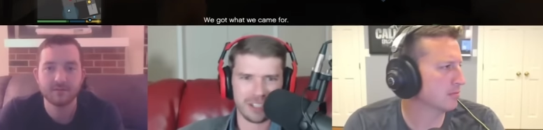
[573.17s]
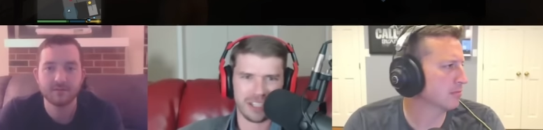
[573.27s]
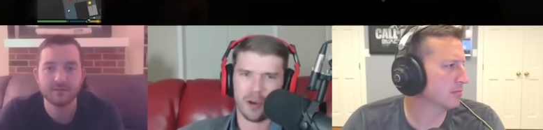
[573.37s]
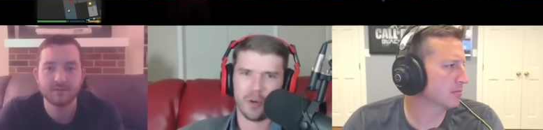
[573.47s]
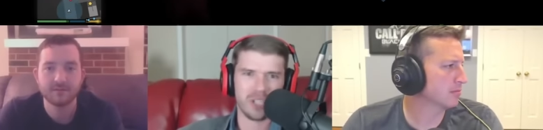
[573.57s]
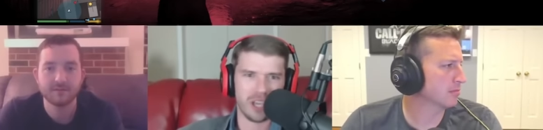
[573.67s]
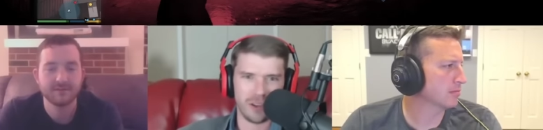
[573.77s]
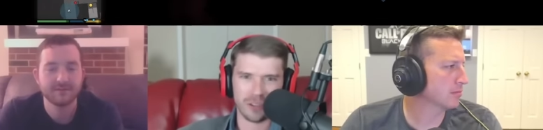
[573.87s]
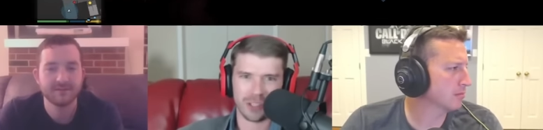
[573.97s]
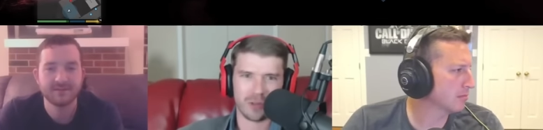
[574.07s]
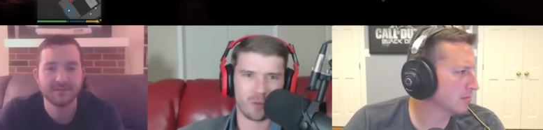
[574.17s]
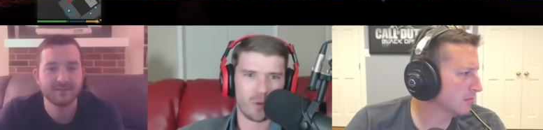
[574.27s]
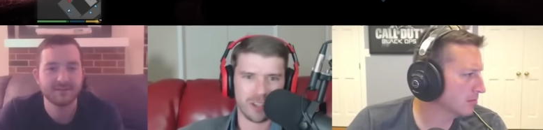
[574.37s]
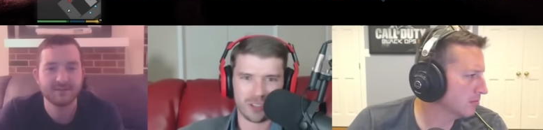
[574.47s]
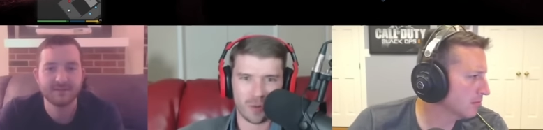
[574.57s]
Speaker 1: and hotels and
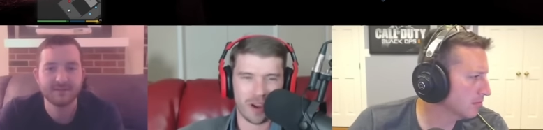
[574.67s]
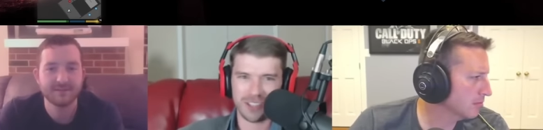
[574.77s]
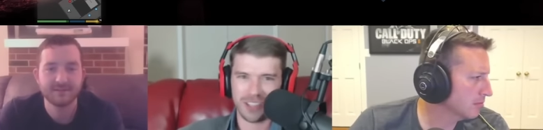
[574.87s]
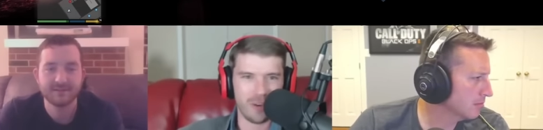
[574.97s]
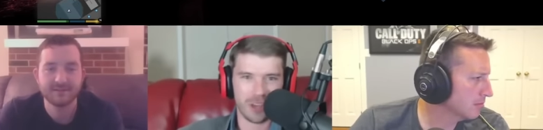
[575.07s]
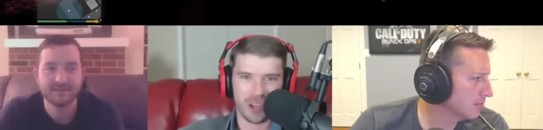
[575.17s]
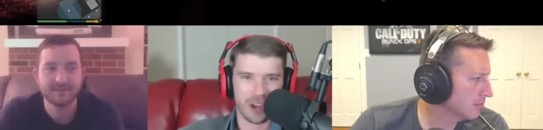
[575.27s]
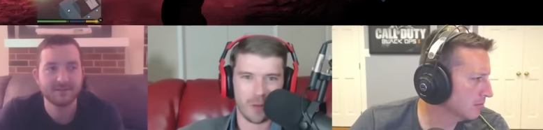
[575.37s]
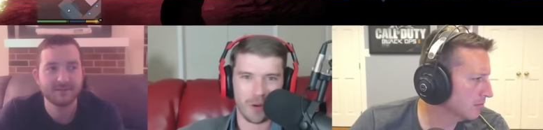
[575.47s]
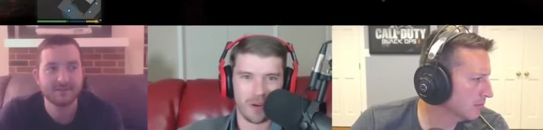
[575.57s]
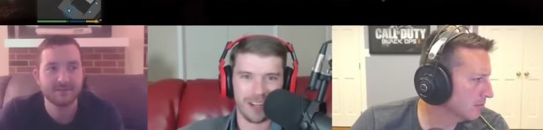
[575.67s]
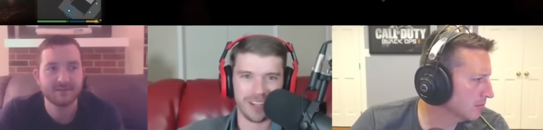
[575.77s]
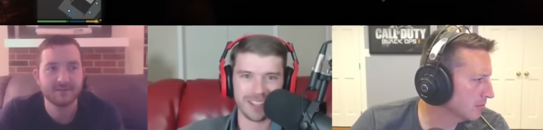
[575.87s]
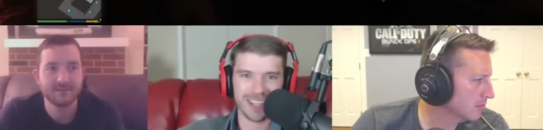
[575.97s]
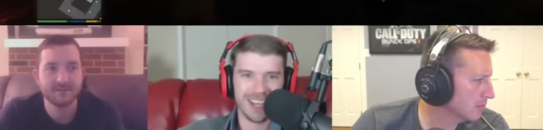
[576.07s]
restaurants they don't care where it
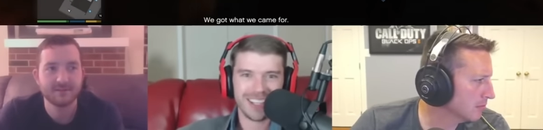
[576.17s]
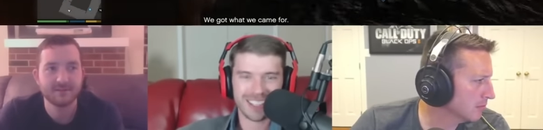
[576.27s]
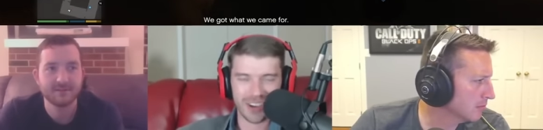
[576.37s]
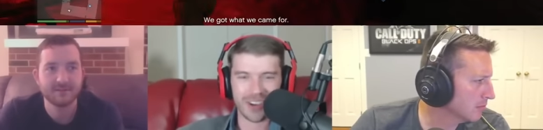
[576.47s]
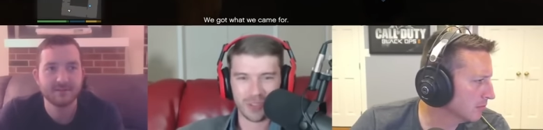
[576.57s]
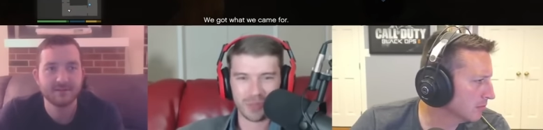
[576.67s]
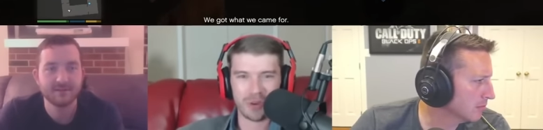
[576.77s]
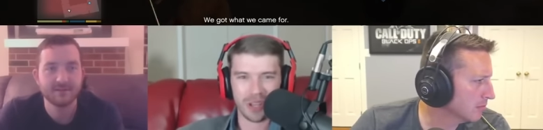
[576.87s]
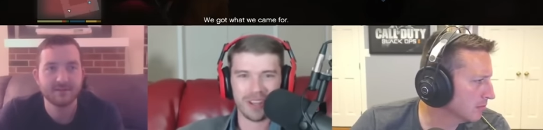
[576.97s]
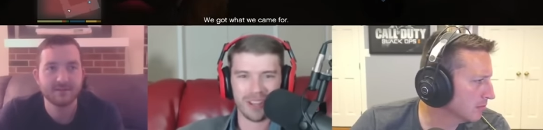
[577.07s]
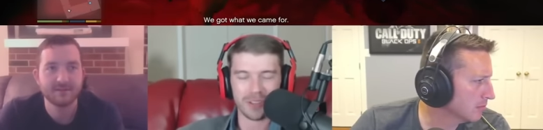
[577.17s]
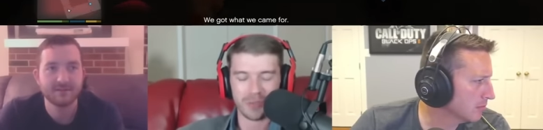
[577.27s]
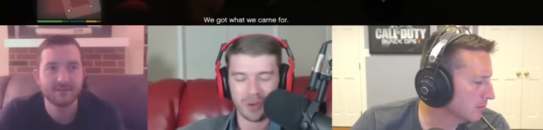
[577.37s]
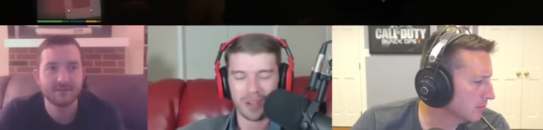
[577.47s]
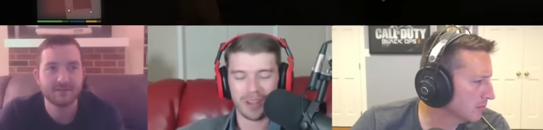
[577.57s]
is so it was pretty it was
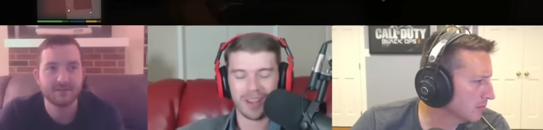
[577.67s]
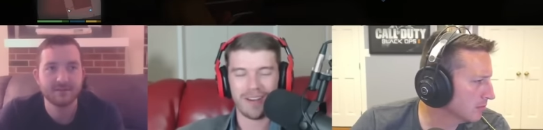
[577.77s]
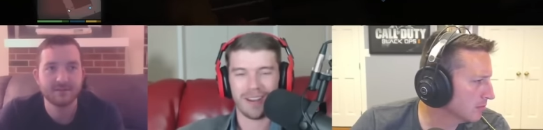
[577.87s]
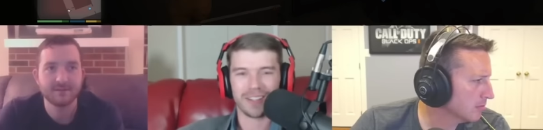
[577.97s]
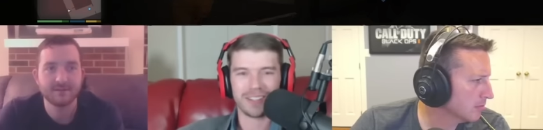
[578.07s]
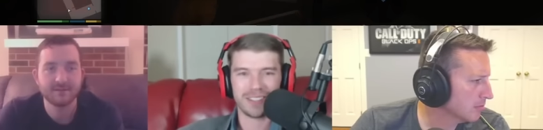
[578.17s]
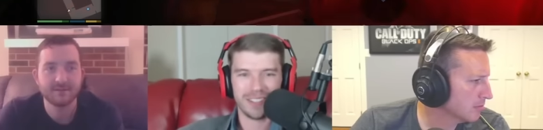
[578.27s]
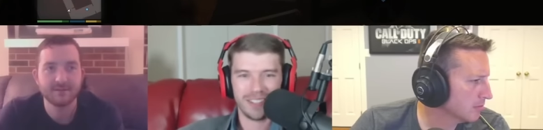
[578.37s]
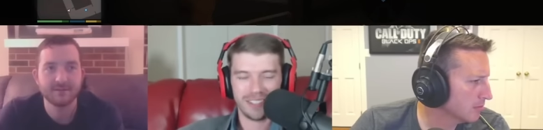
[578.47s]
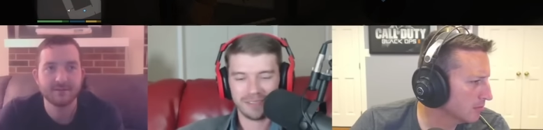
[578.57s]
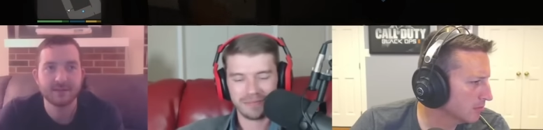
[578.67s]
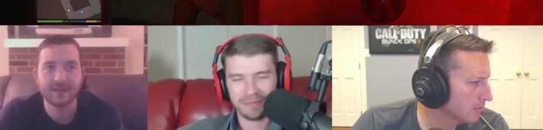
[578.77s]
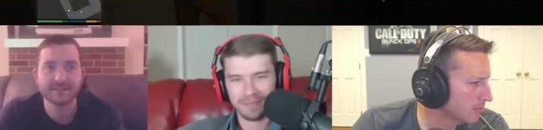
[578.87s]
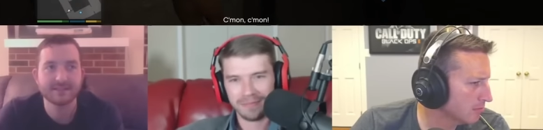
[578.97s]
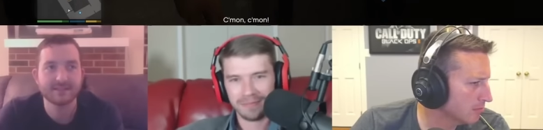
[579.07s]
pretty hilarious
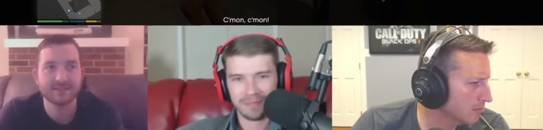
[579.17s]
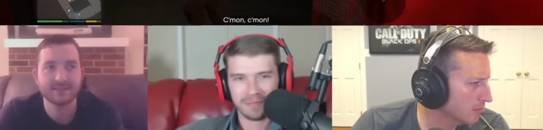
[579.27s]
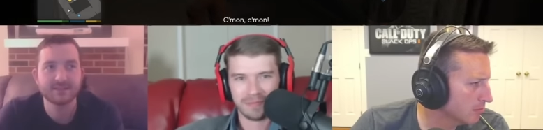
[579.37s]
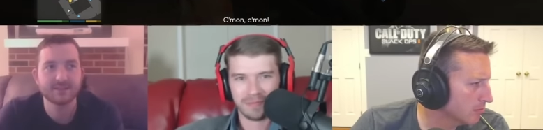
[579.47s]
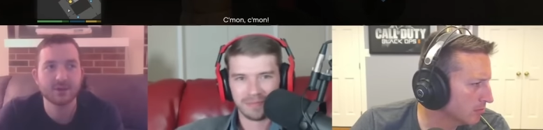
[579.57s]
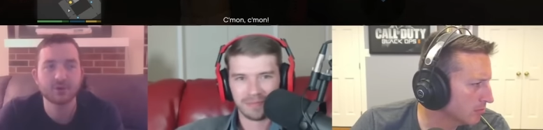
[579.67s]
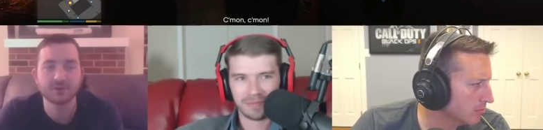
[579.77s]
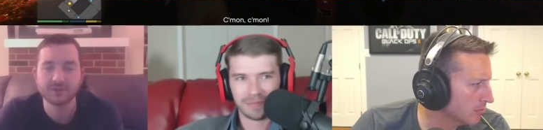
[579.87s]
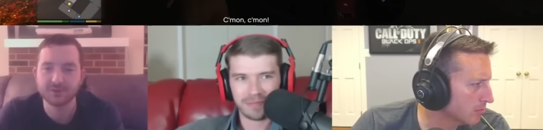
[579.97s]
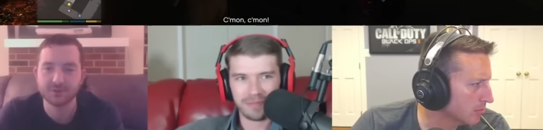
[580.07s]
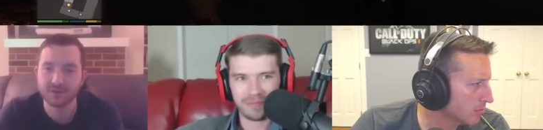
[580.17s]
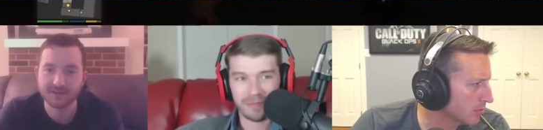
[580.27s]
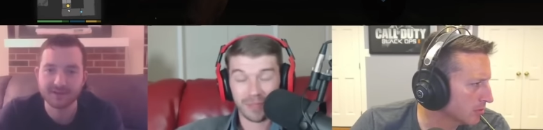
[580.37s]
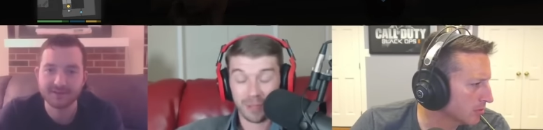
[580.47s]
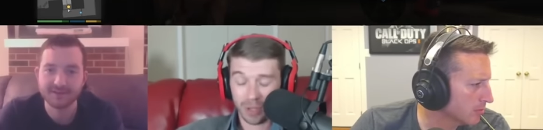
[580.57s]
Speaker 2: that's so
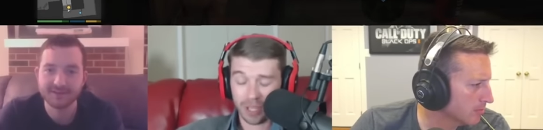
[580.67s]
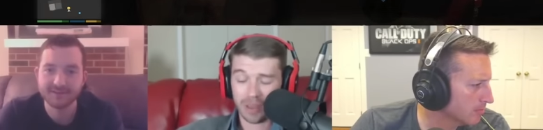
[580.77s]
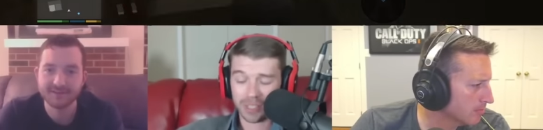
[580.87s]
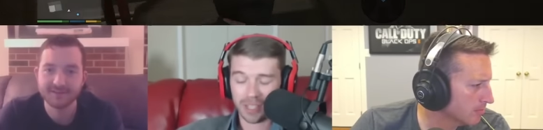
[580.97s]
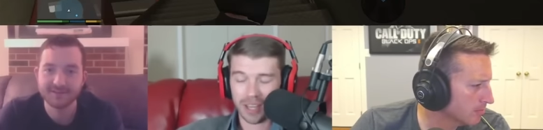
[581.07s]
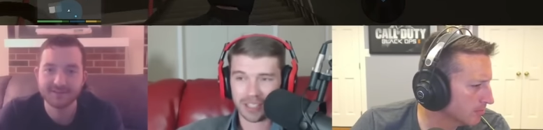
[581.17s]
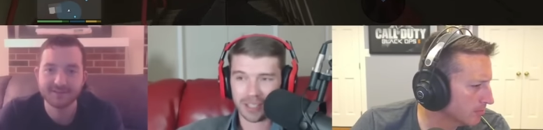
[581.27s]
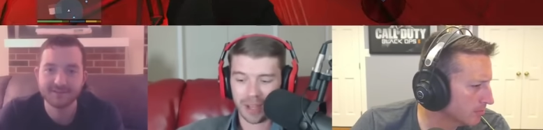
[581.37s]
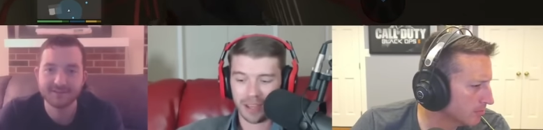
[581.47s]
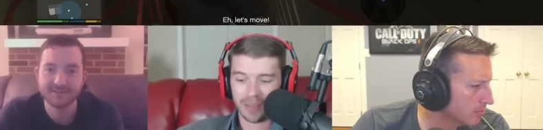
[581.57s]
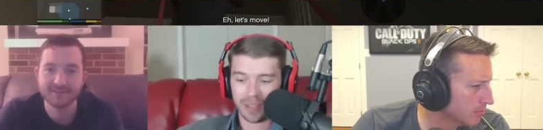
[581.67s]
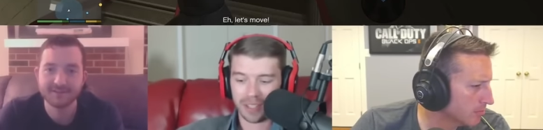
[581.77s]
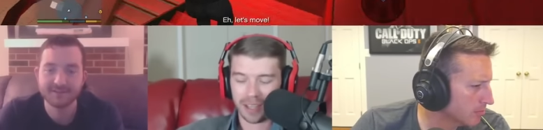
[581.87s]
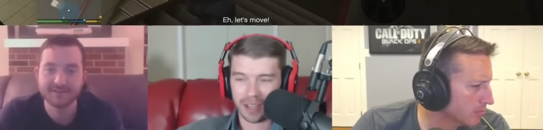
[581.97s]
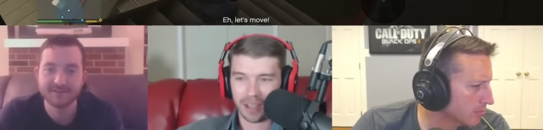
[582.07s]
stupid
Speaker 1: but yeah that was the last time i hit in the
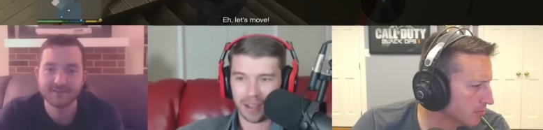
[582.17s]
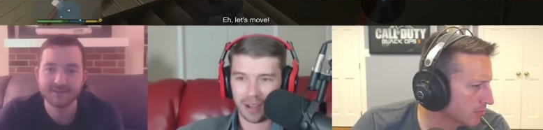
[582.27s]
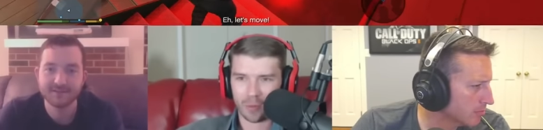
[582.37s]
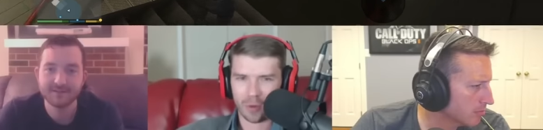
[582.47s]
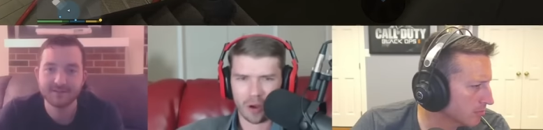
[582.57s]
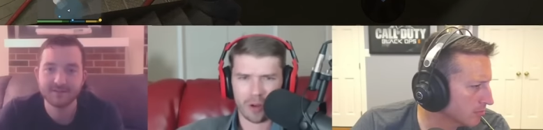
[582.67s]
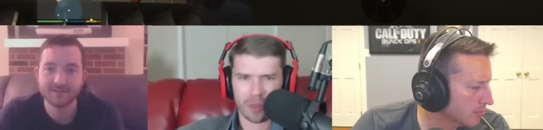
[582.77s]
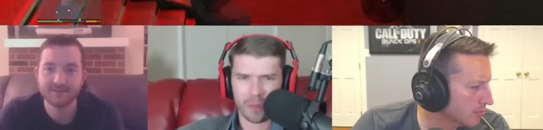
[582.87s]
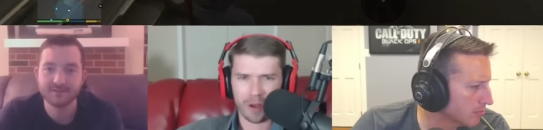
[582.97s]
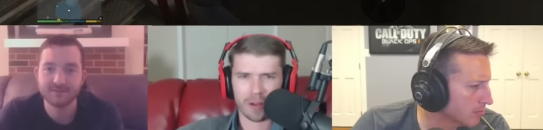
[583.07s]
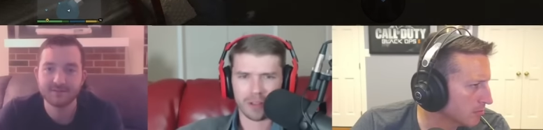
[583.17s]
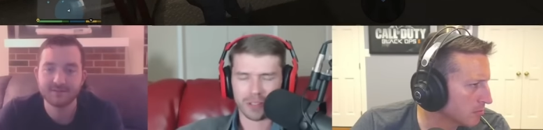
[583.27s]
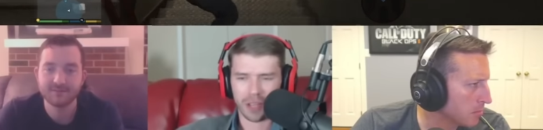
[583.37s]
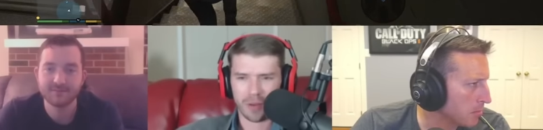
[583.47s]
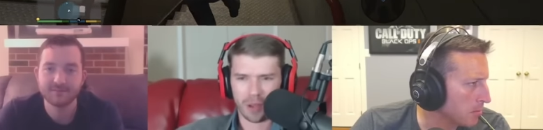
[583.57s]
dick uh, or in the
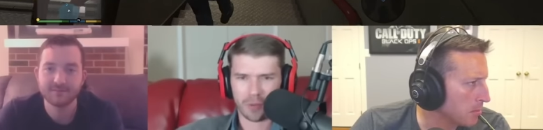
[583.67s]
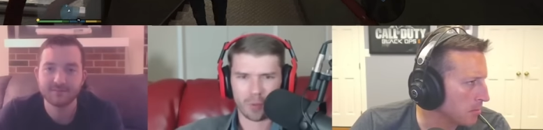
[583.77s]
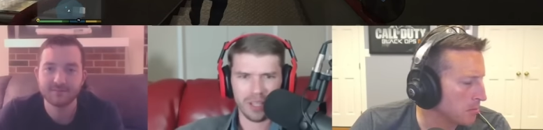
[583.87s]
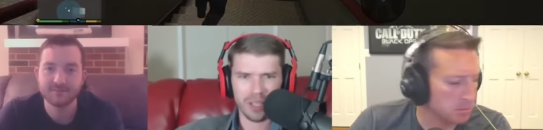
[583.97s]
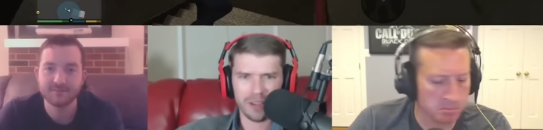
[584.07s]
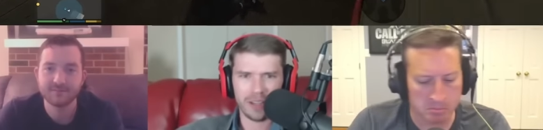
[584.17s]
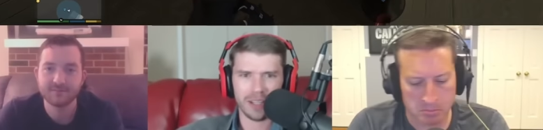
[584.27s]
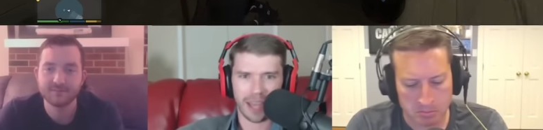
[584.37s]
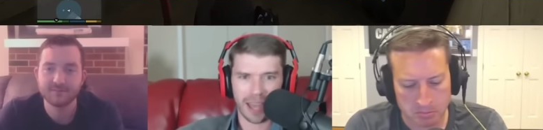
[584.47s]
balls like like really good like